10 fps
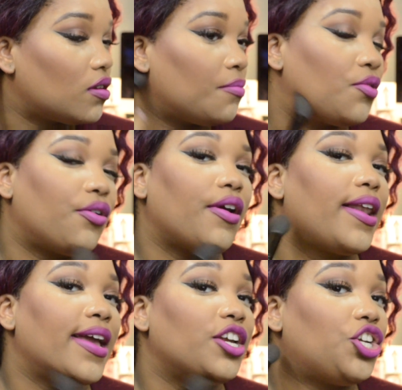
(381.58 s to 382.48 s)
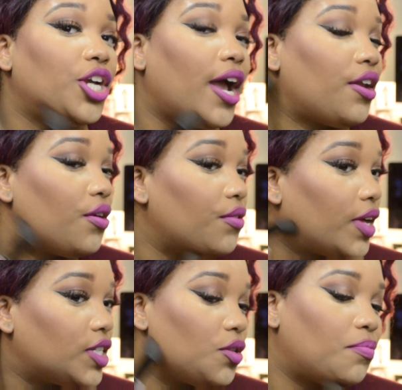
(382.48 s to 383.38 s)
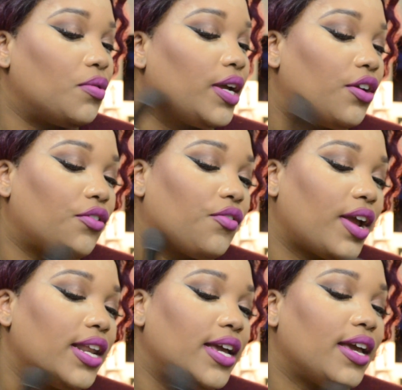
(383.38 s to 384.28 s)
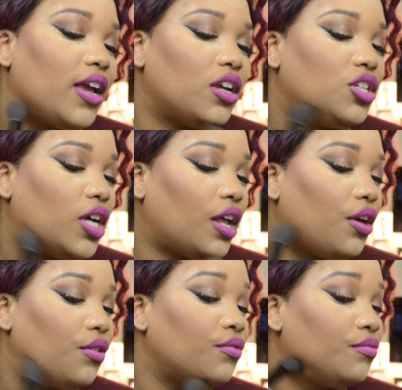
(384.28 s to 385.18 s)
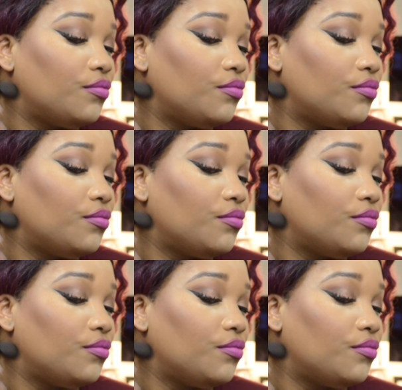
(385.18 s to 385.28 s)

I'm creating a shadow. That's the point. Creating a shadow.